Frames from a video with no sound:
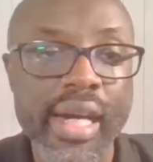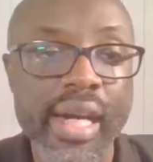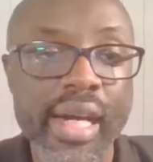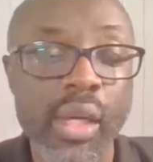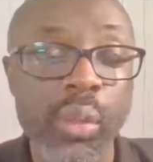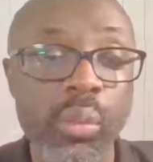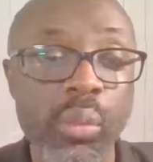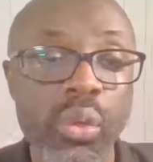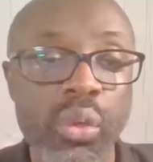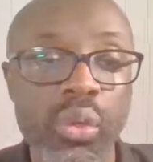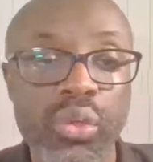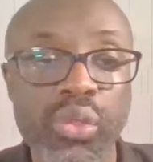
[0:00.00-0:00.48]
I
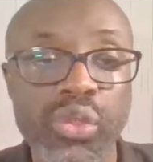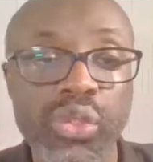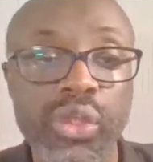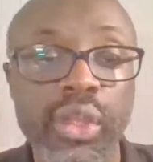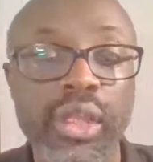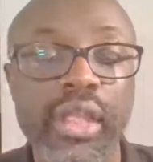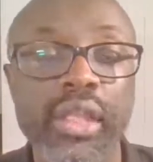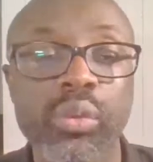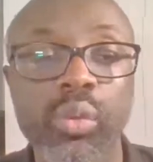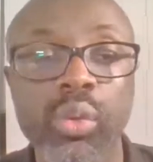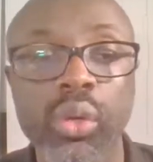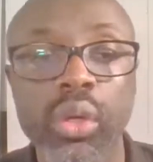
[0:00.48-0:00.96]
was
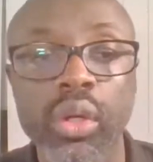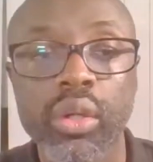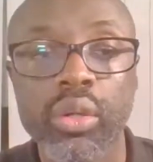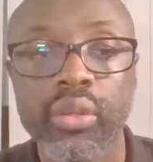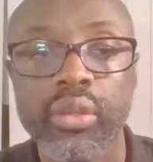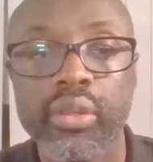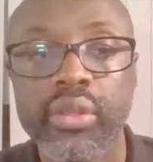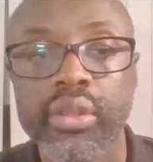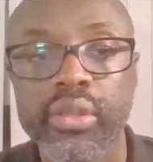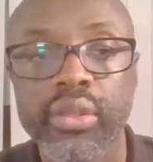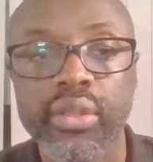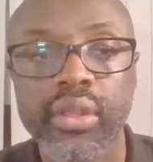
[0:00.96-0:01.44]

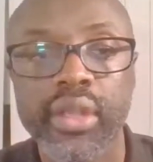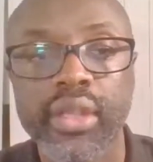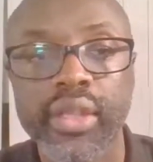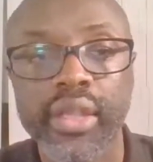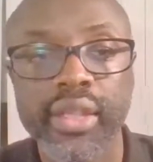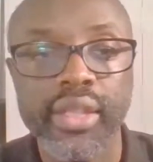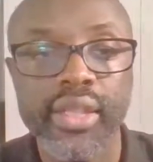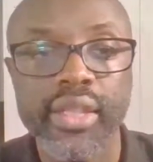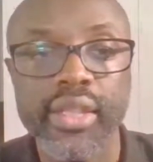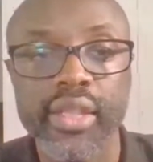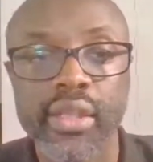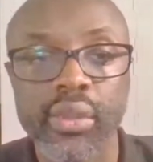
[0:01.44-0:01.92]
enrolled in a
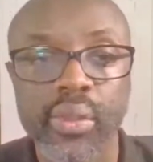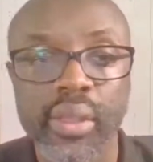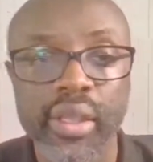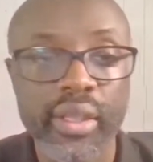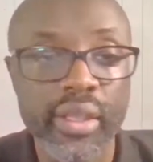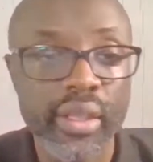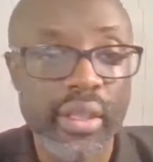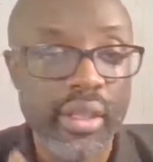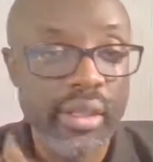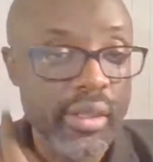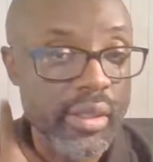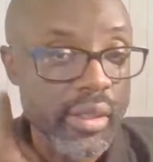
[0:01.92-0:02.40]

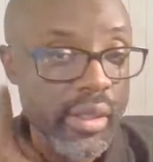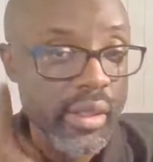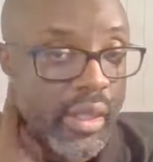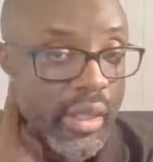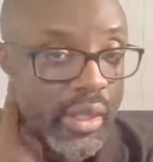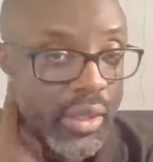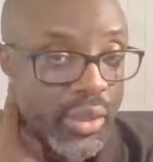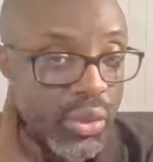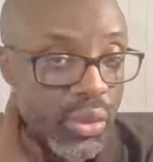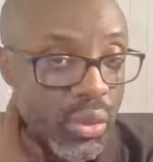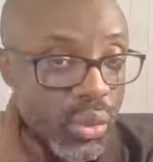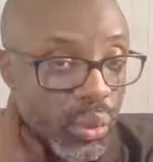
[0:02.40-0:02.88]
Kinyarwanda
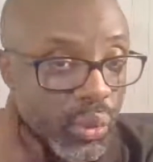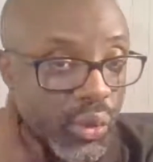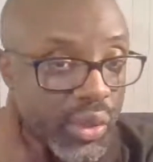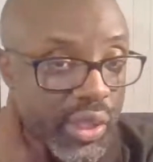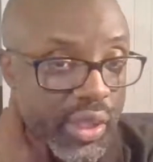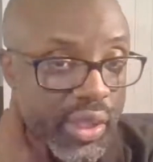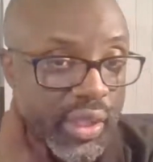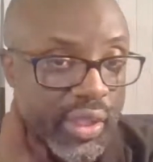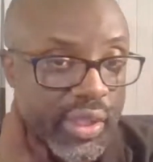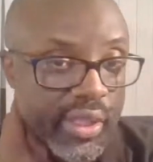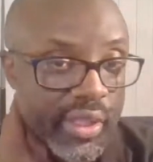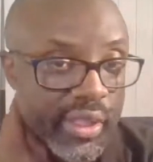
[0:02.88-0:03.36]
school
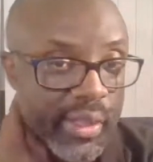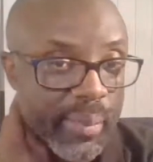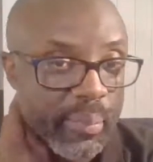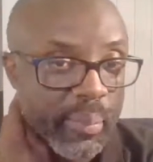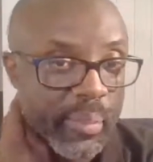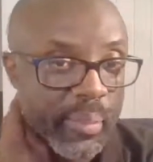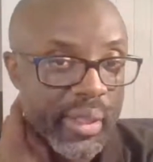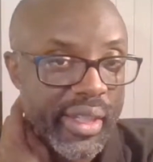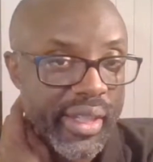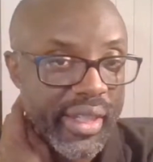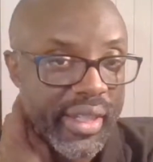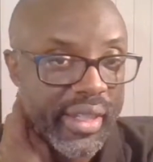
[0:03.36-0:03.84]
system,
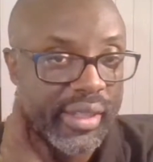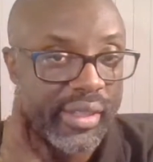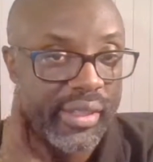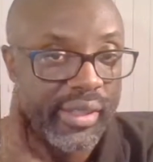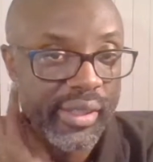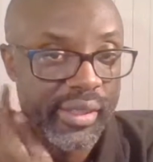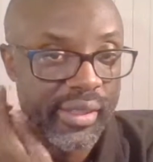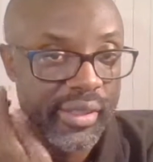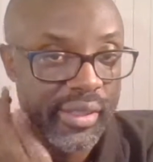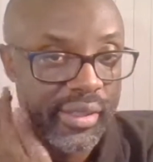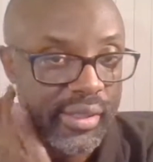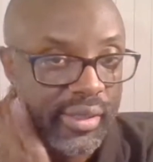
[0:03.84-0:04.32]
and
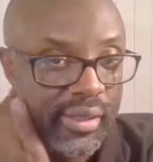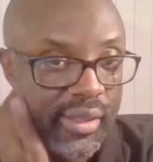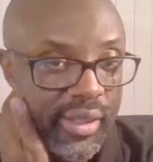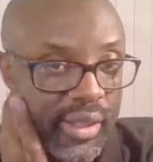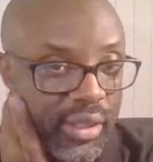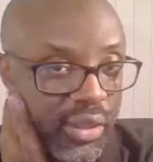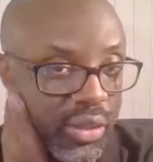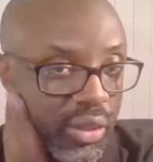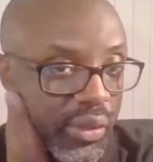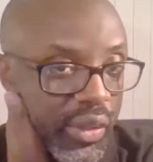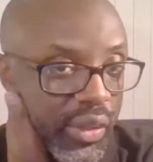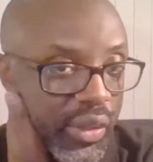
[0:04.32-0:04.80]
the
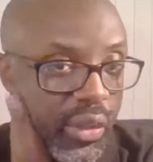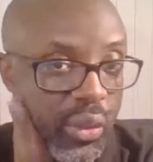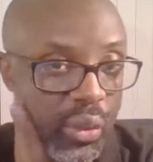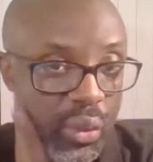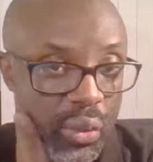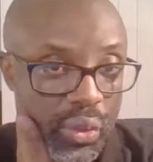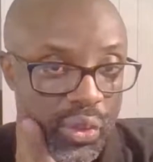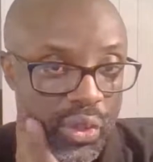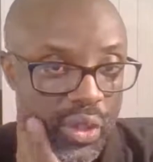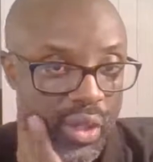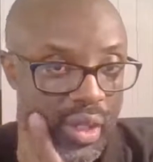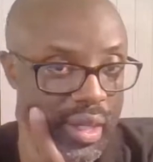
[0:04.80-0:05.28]
story
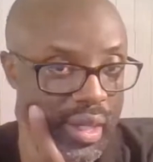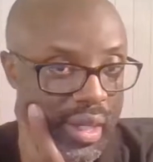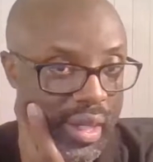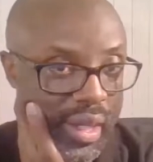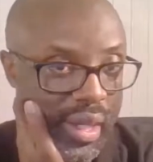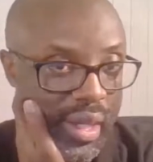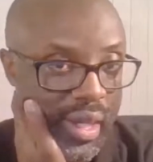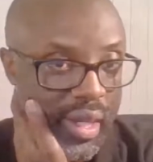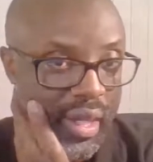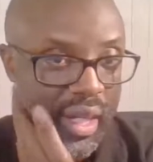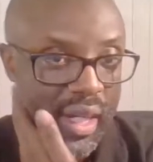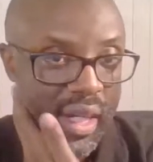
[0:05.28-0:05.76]
goes,
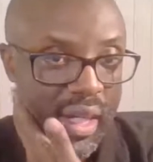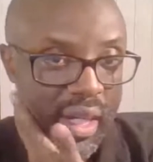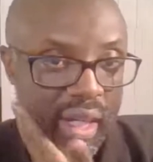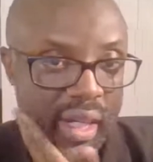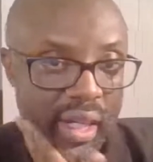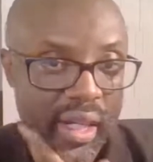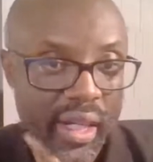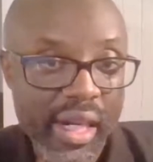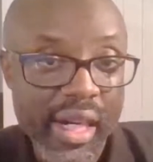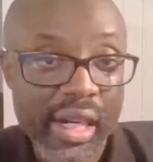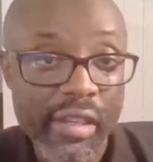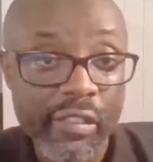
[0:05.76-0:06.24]

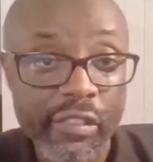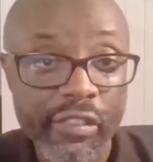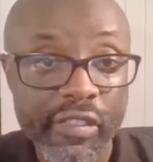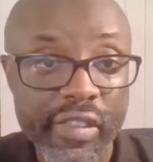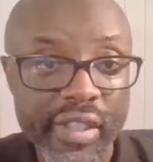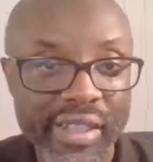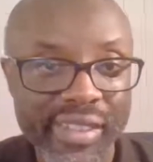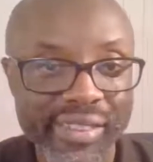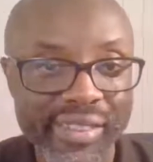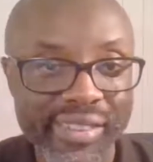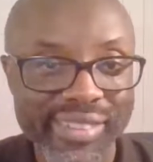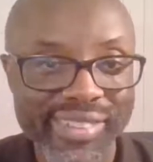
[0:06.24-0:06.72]
I
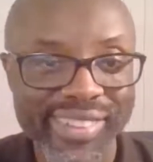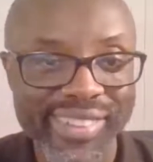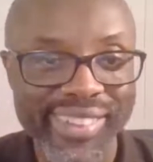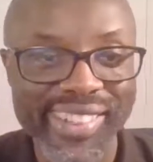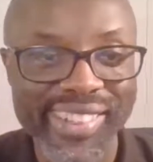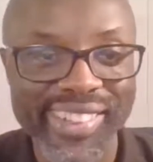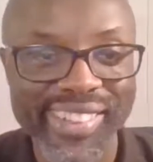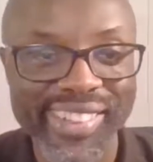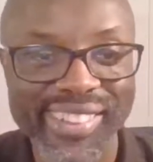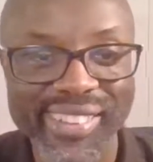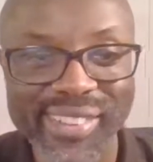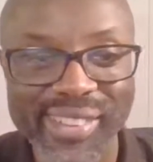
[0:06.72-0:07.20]
failed
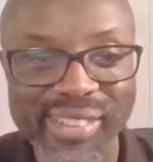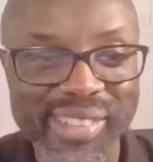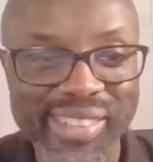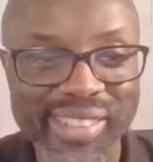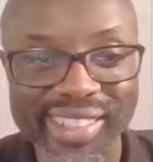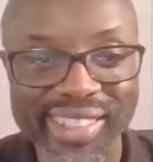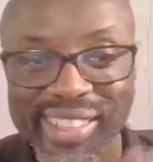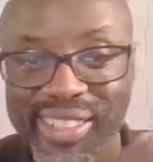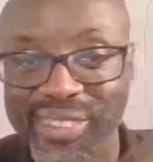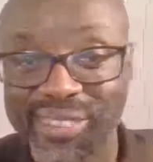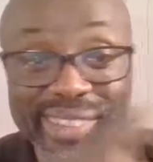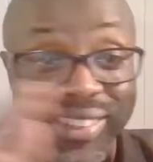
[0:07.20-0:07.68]
because
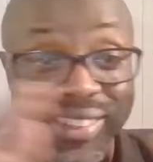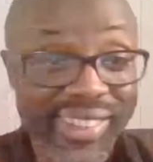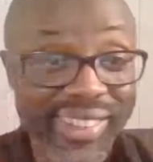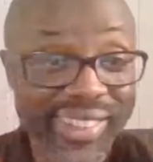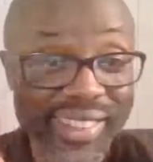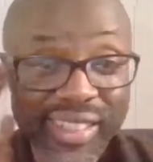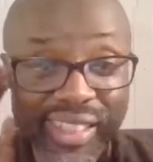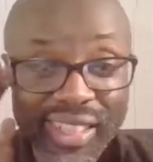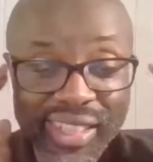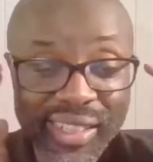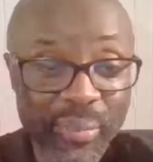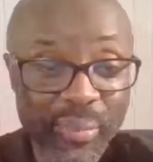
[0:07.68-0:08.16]

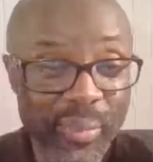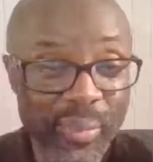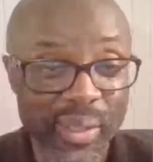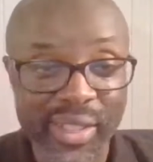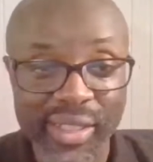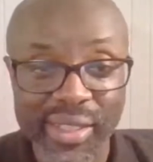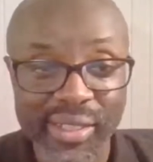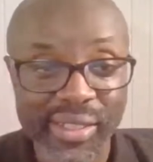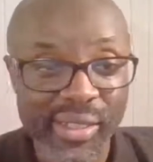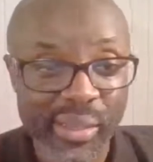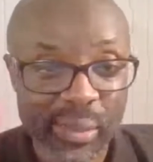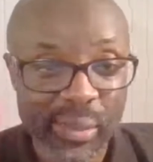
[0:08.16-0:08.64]
Kinyarwanda and
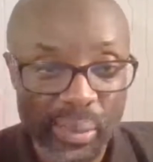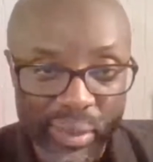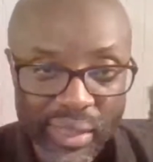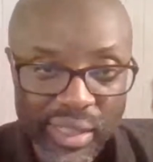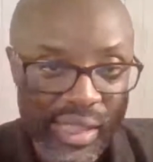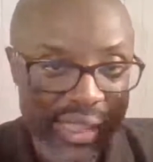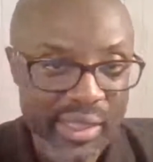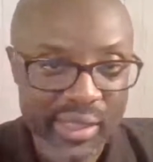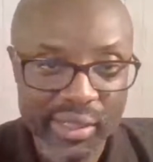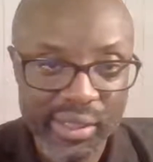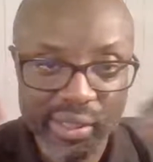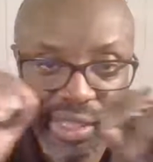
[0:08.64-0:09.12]
me,
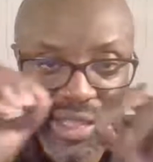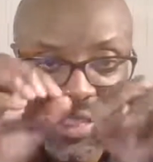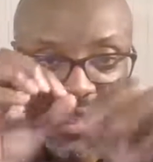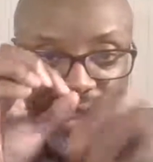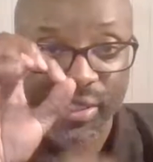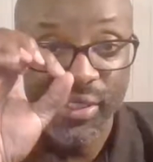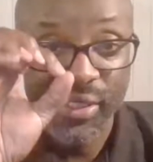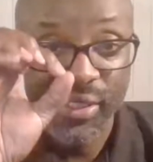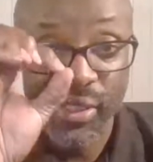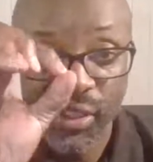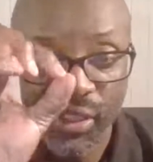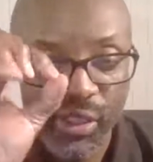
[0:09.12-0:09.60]
I
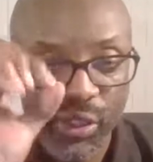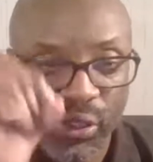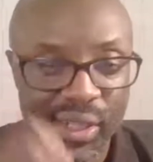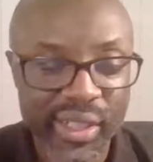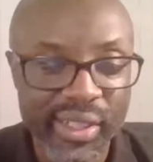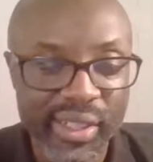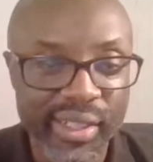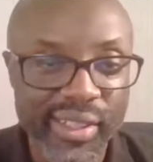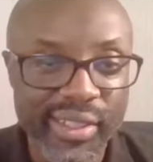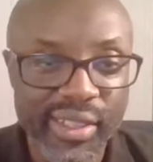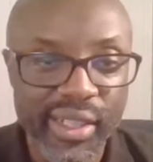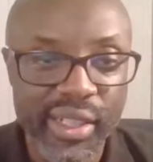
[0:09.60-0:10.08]
had zero
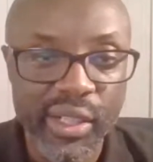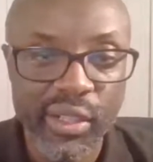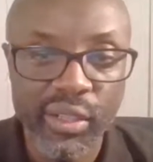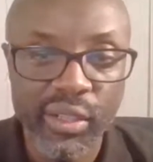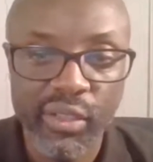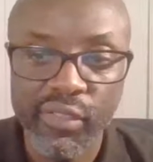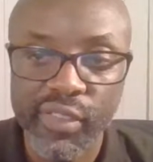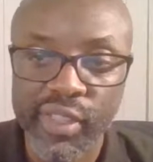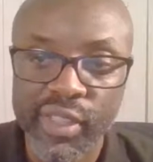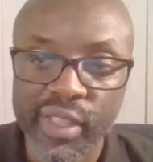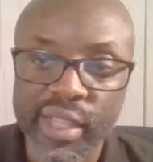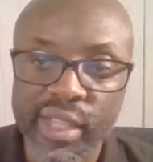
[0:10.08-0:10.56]
understanding
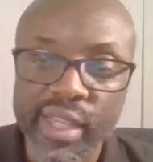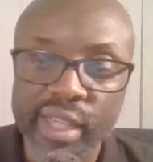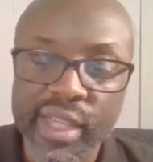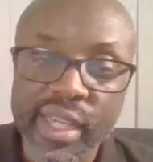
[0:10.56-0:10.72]
of it.